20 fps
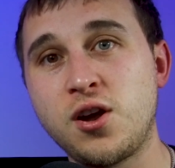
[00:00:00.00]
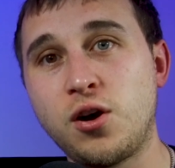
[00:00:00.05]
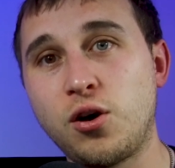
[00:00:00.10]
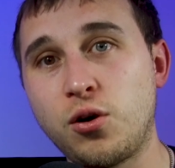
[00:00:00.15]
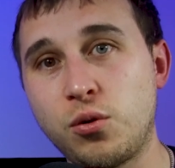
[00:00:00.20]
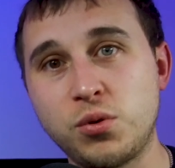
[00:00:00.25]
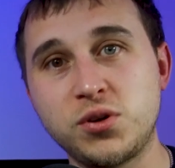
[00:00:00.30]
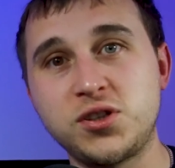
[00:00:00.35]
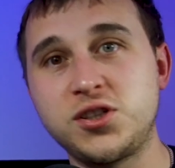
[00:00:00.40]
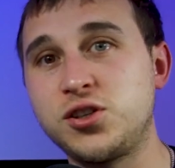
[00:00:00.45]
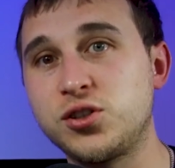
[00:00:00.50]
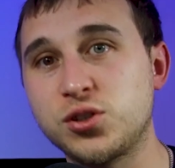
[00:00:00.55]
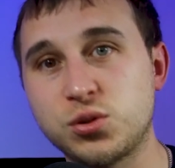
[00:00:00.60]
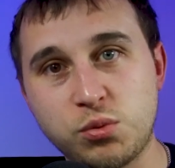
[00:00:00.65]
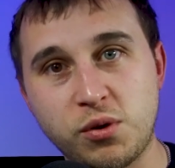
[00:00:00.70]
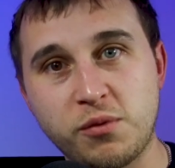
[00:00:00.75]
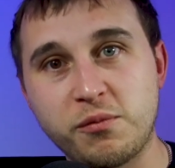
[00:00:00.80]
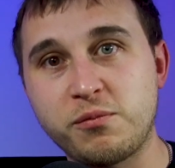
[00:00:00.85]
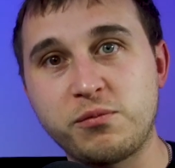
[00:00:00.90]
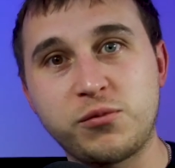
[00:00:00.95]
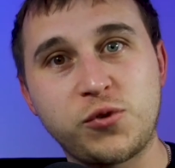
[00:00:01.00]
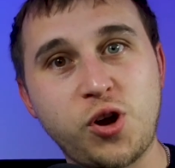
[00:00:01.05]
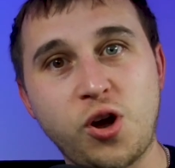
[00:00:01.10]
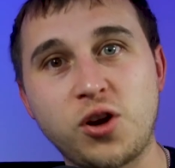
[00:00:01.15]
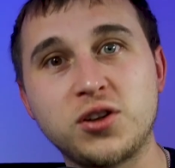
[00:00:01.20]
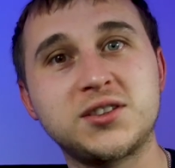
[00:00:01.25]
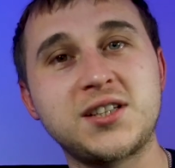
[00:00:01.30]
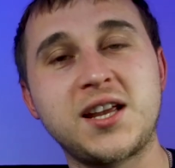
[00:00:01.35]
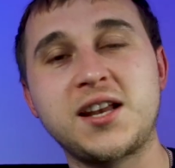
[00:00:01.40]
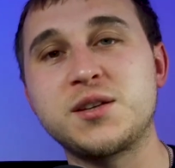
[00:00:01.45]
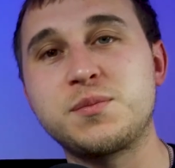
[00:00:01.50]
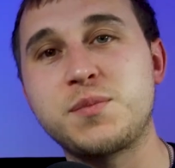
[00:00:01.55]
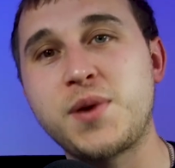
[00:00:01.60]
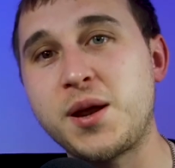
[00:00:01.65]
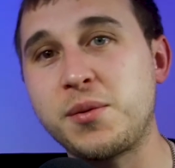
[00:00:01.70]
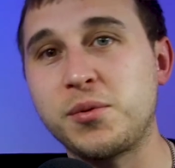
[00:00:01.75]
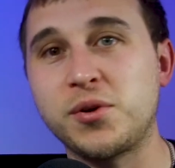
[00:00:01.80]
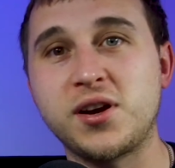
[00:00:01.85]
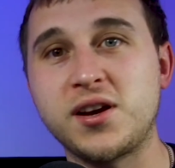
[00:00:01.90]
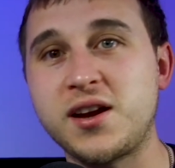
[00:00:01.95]
or would you just want contactless
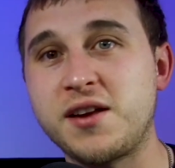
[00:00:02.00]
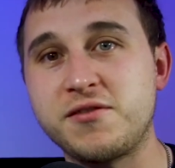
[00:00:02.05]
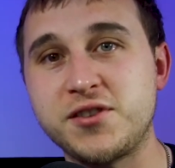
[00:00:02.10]
payment on